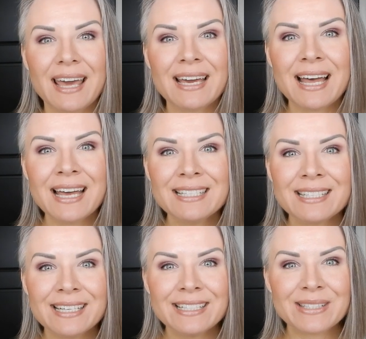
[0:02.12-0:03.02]
Hey guys,
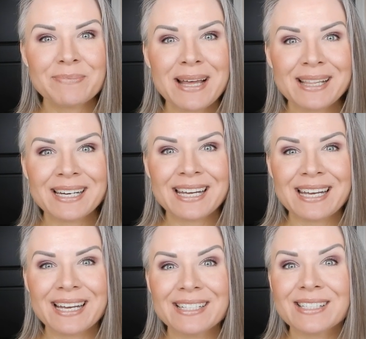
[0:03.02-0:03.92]
it's
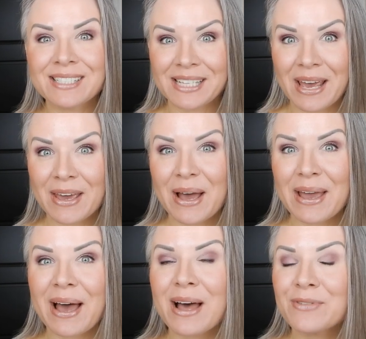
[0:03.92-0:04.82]
Melanie. Today I
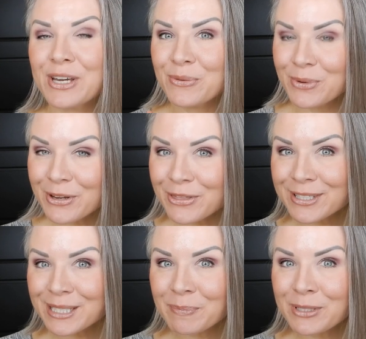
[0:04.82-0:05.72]
have a worth the
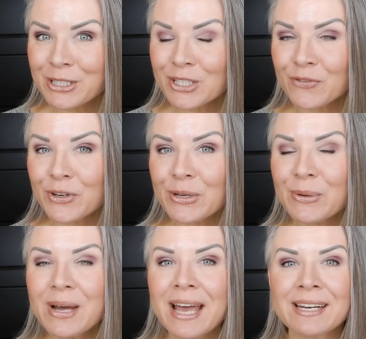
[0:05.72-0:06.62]
splurge for
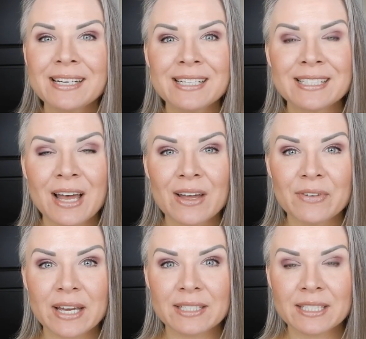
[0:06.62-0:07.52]
you and it is of
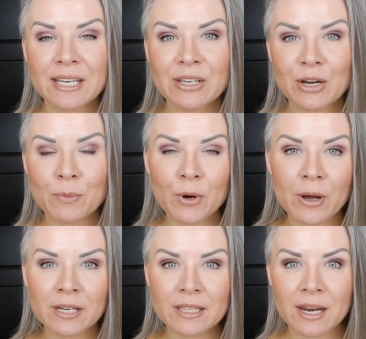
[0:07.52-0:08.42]
a skincare
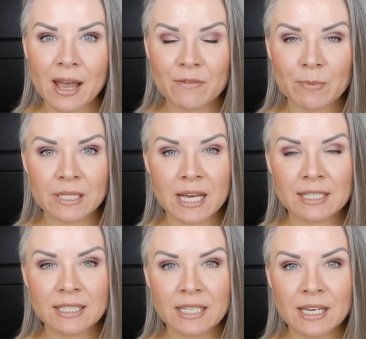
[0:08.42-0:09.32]
product that I have been
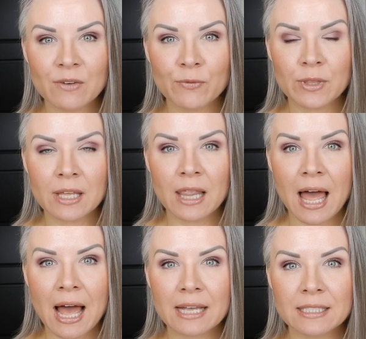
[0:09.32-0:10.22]
testing for the
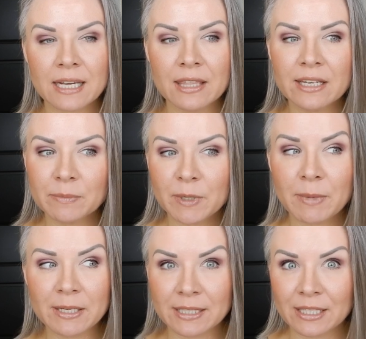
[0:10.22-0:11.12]
last, I think it's been
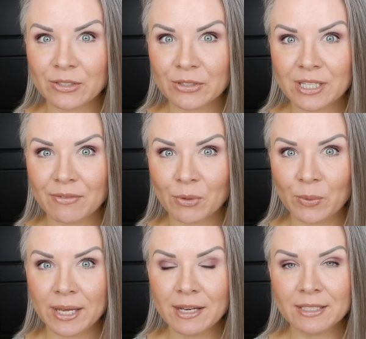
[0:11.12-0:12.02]
about six or seven
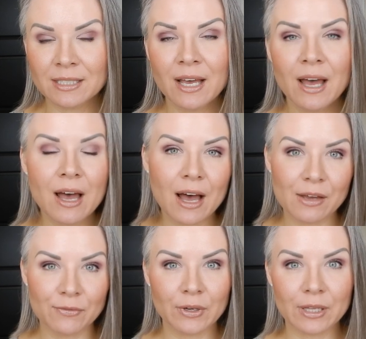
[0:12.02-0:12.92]
weeks.
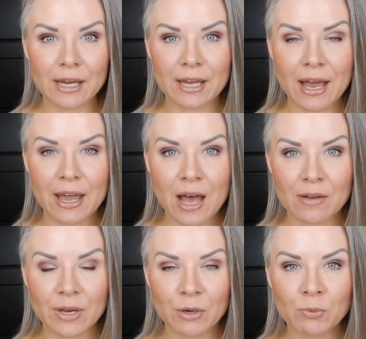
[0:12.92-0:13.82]
I feel like I
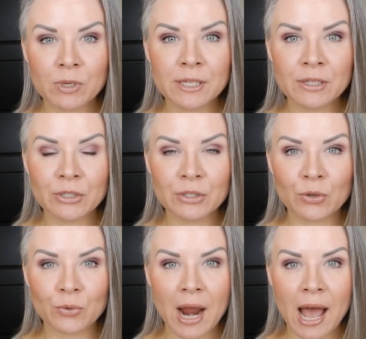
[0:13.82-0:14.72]
have a really good
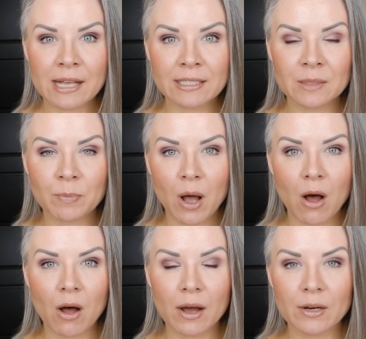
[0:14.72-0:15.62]
grasp
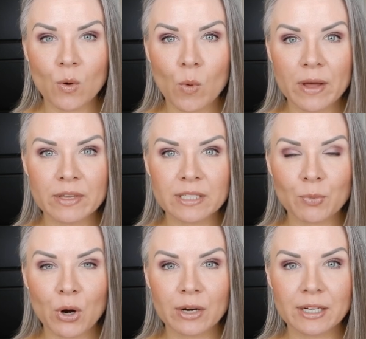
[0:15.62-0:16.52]
on what this
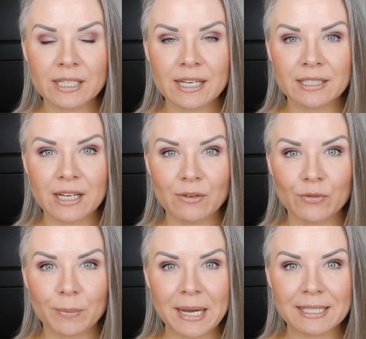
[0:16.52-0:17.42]
product has done
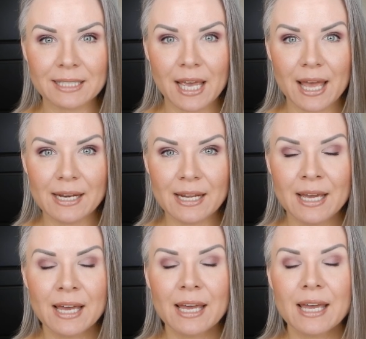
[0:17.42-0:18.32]
for my skin.
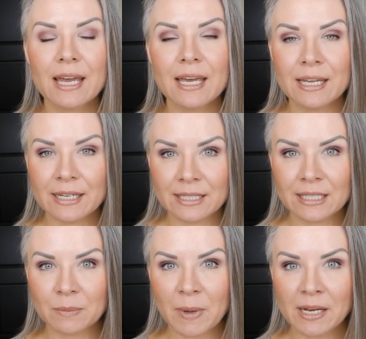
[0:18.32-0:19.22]
It is a
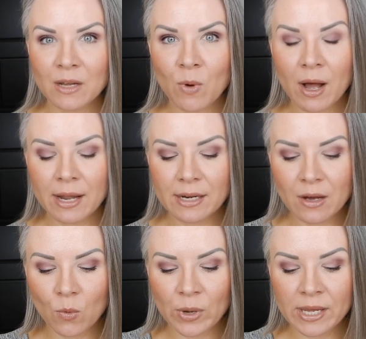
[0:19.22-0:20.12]
spendy one.
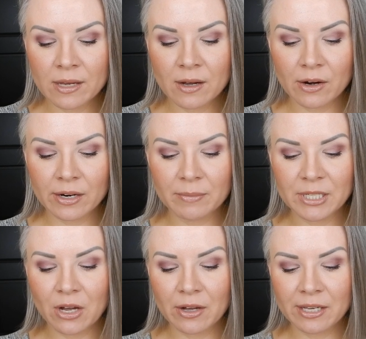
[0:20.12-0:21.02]
We are going to be
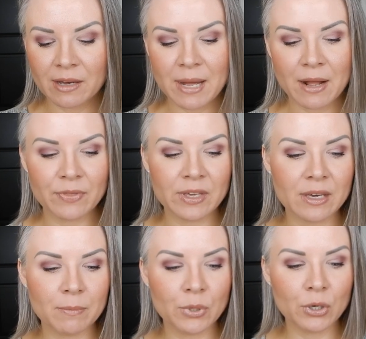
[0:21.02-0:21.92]
talking about
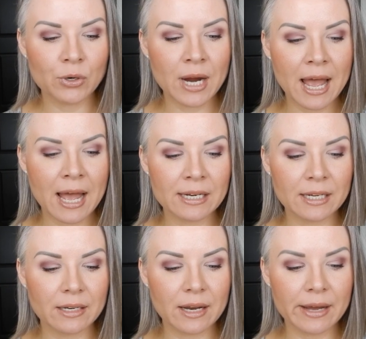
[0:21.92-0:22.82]
the
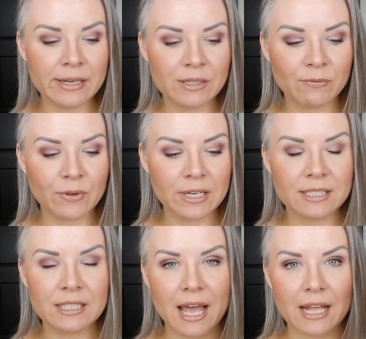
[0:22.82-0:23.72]
Murad Night
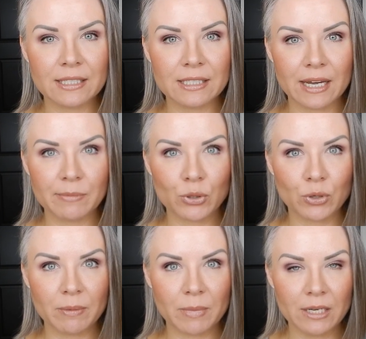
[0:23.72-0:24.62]
Fix Enzyme
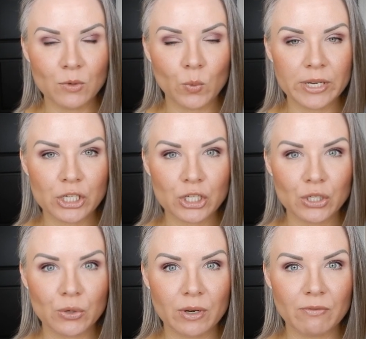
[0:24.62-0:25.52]
Treatment,
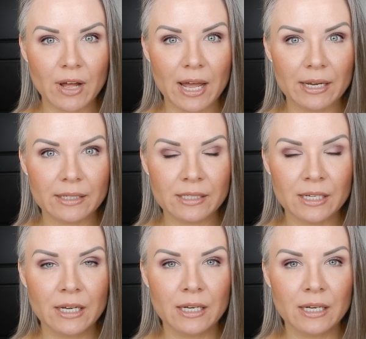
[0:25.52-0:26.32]
which you can find